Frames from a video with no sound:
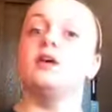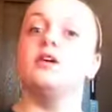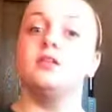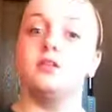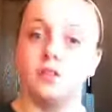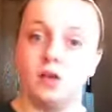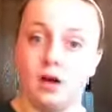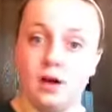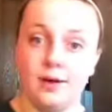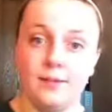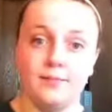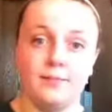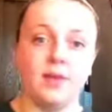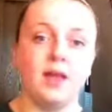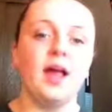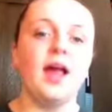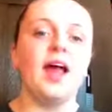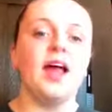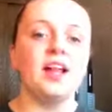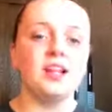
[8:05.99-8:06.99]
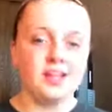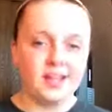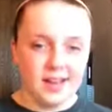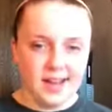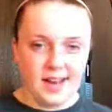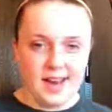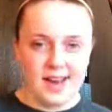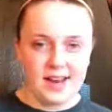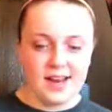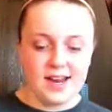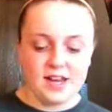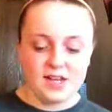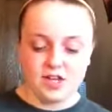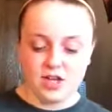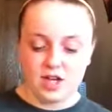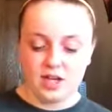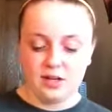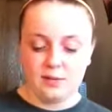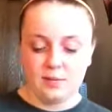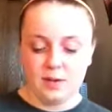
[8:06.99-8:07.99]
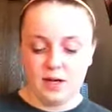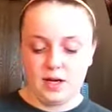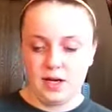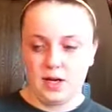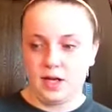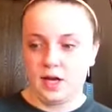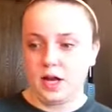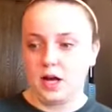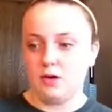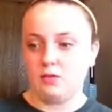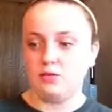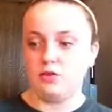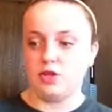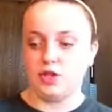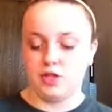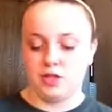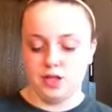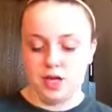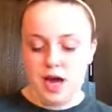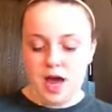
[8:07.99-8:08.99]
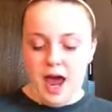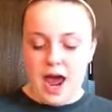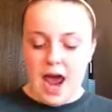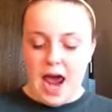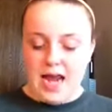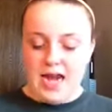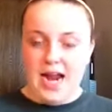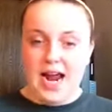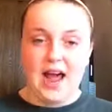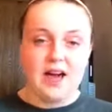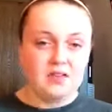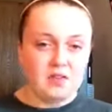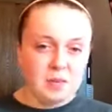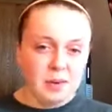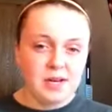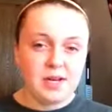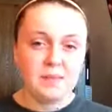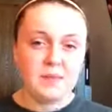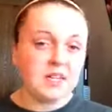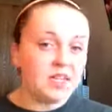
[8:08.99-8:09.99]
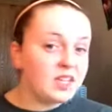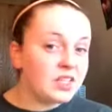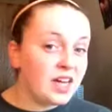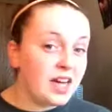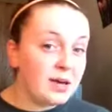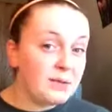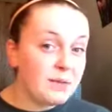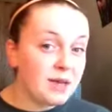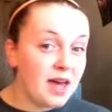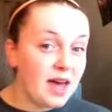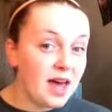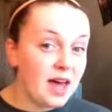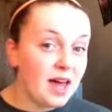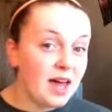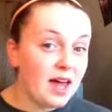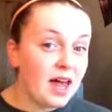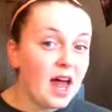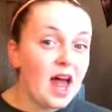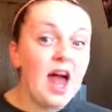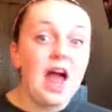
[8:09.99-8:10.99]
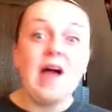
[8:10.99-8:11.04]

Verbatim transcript: Sorry. And Jellybean was just, and I haven't picked a middle name yet.